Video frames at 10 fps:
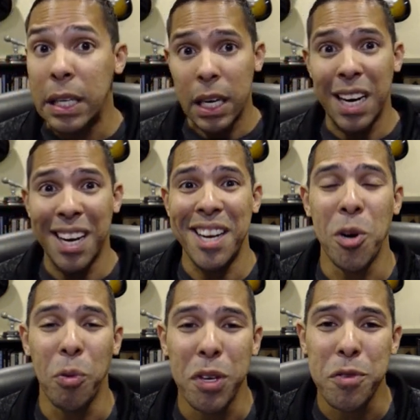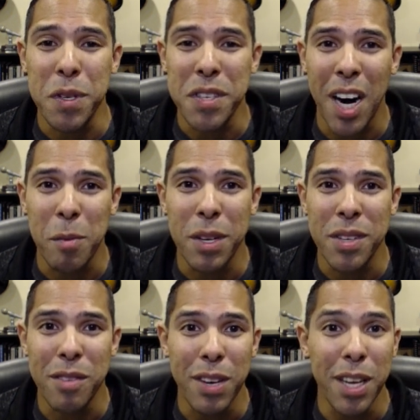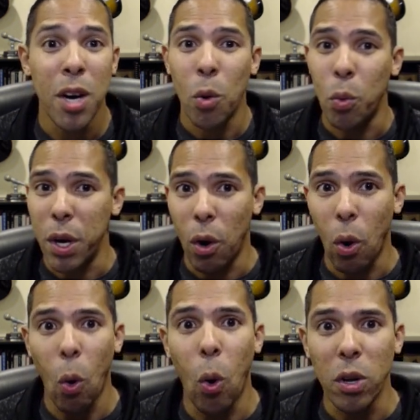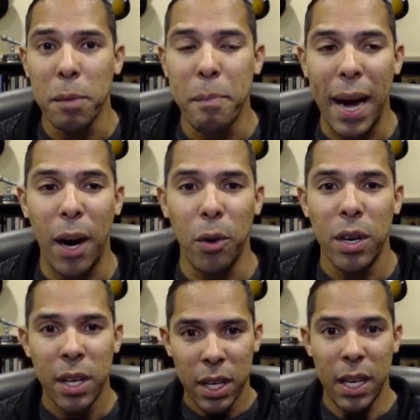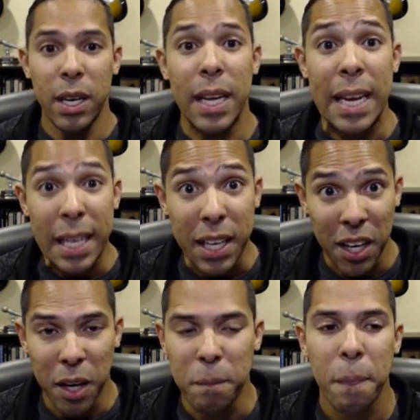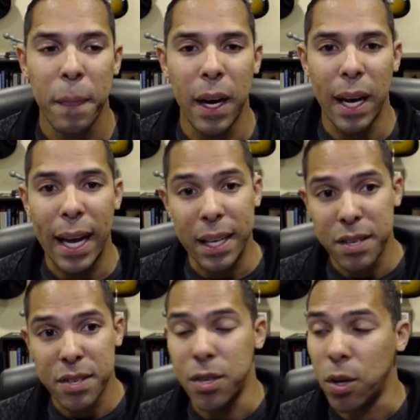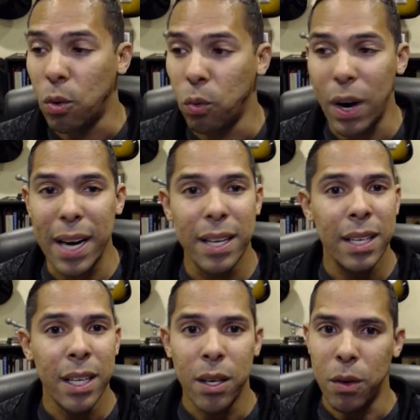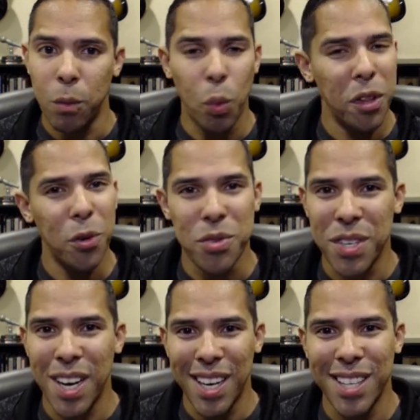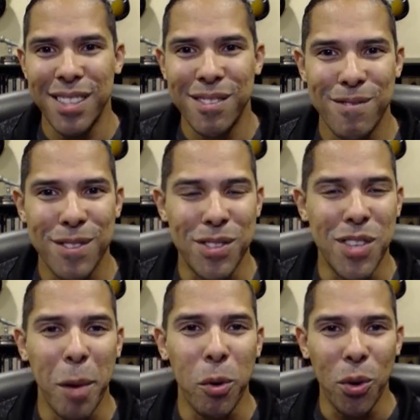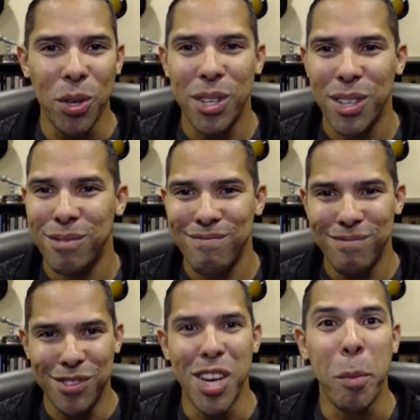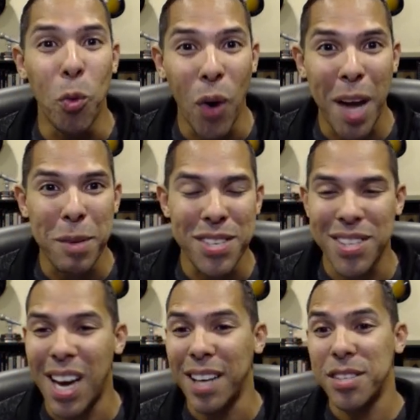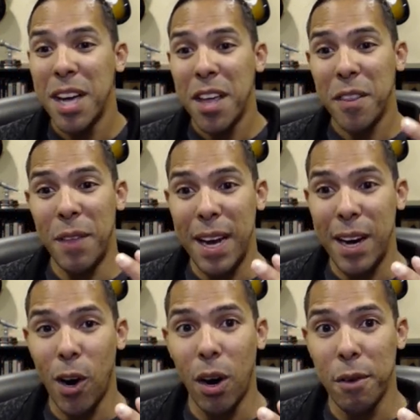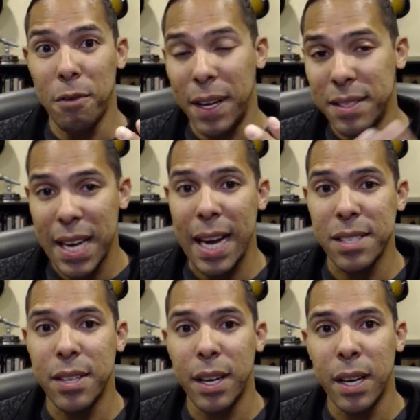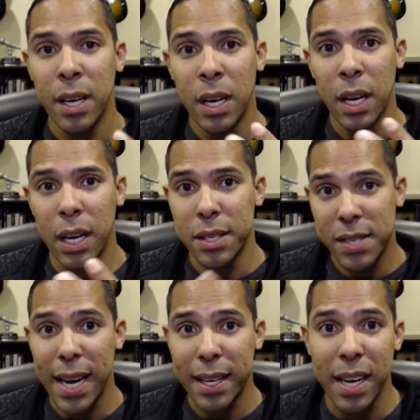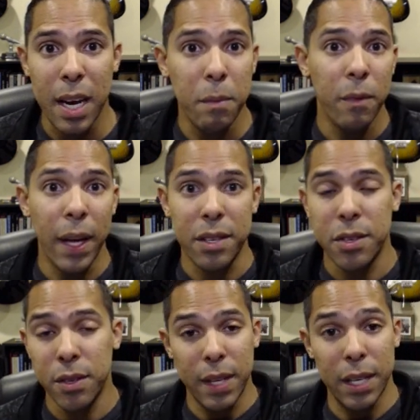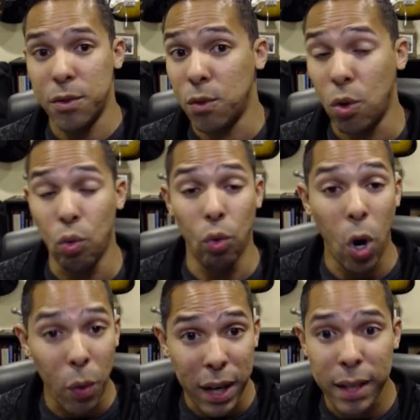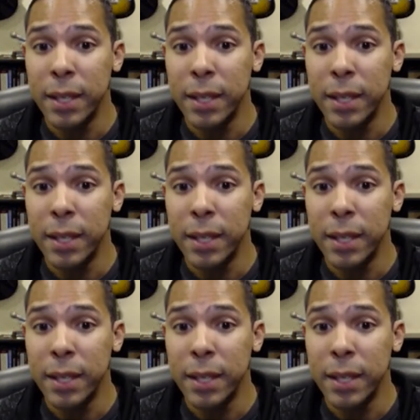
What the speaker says: here at Rich Retirement TV, we are all about income. And this is a great, one of those double whammy stocks. They are a fantastic tech name that's growing